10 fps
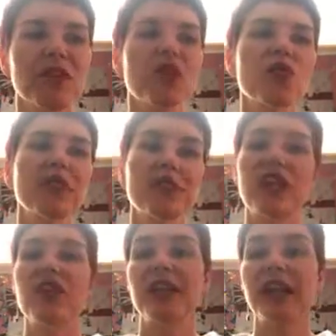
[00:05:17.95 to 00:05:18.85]
there's a real
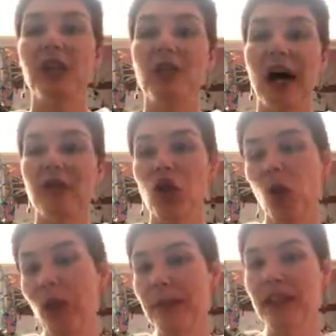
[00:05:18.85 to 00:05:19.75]
discussion again around
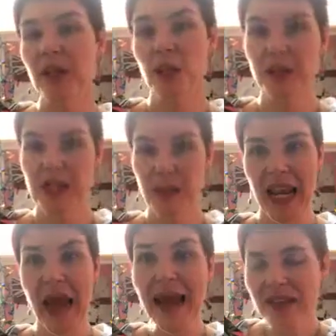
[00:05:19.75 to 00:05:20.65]
women and women's
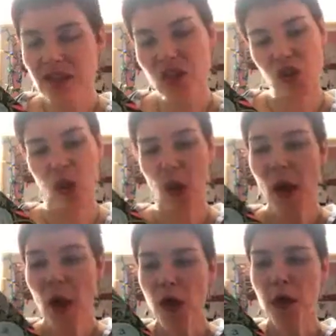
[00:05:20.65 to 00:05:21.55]
place. So
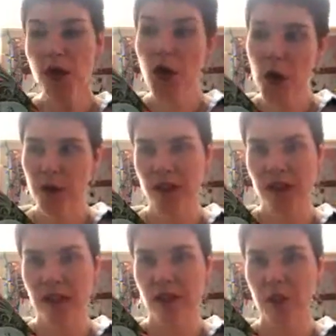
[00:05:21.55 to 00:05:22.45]
the
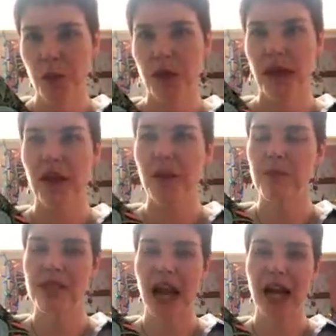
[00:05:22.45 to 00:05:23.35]
nurse in this book that
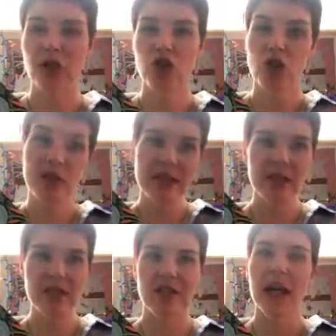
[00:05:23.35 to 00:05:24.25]
comes and
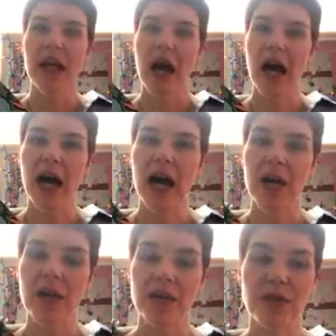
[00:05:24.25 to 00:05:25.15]
treats
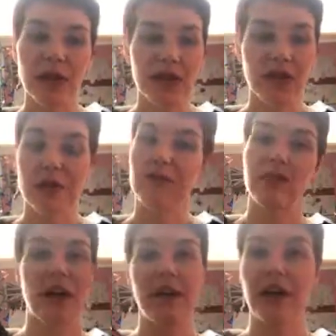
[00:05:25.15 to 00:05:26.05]

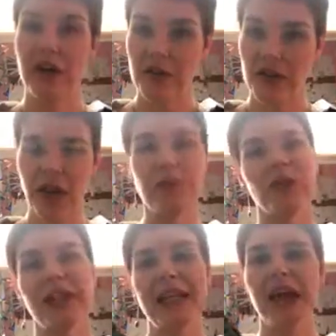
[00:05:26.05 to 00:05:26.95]
the guy that kind of
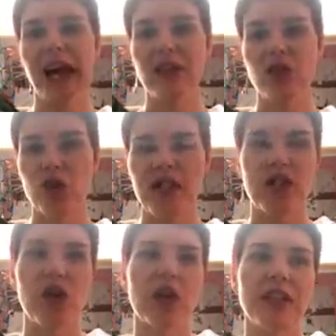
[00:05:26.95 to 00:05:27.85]
stumbled in and treats
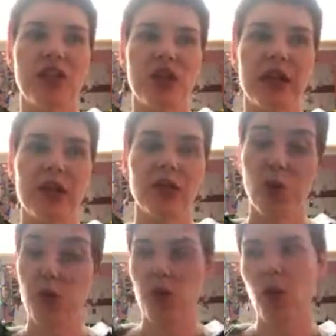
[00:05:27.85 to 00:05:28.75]
the girl initially,
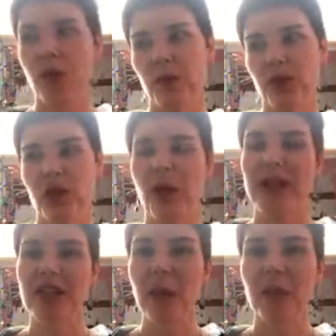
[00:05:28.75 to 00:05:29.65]
the one where she
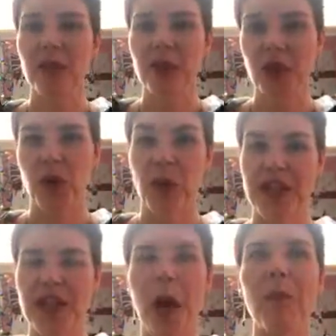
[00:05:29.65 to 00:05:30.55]
wakes up, where the girl
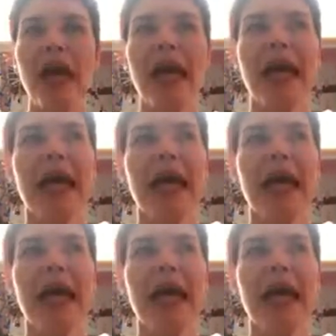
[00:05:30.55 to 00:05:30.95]
wakes up.